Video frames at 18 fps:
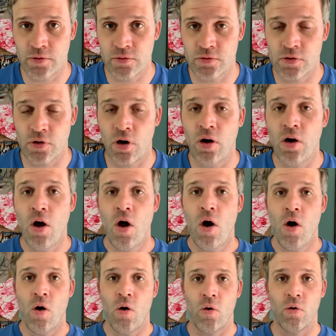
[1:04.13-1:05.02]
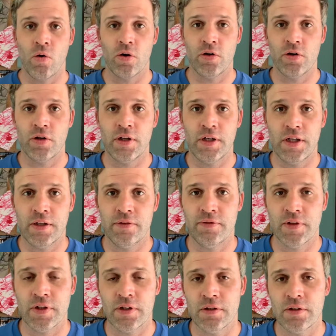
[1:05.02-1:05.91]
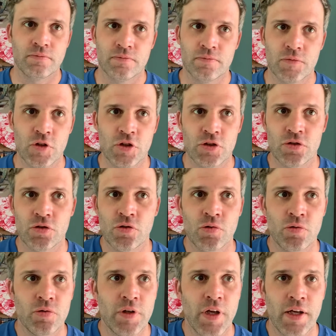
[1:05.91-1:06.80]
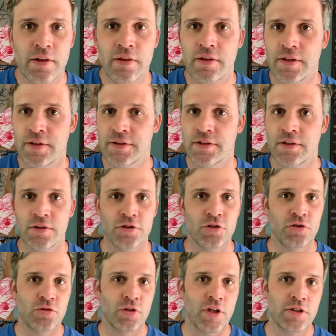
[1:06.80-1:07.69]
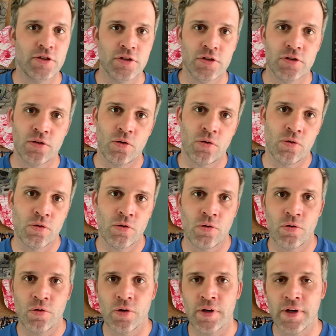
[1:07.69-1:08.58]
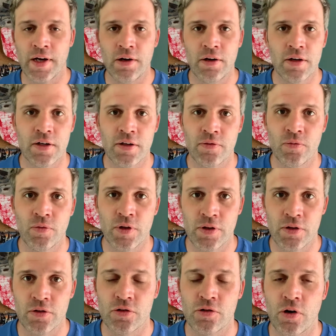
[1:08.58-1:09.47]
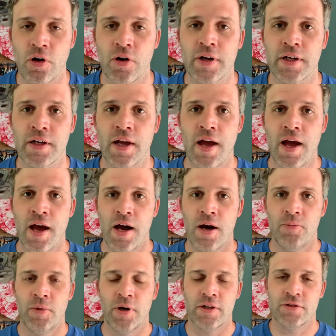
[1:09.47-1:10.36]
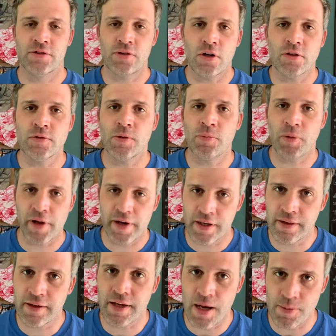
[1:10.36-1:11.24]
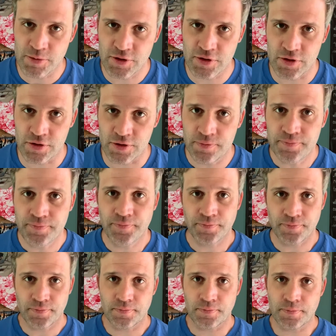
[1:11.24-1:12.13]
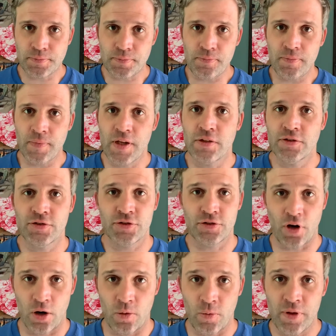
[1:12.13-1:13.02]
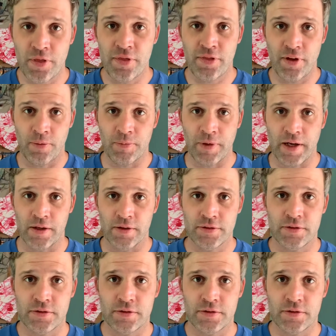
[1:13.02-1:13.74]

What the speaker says: draw, or you could even just create this illustration or narrative with your drawing. But it starts with planning the composition. Start with thumbnails,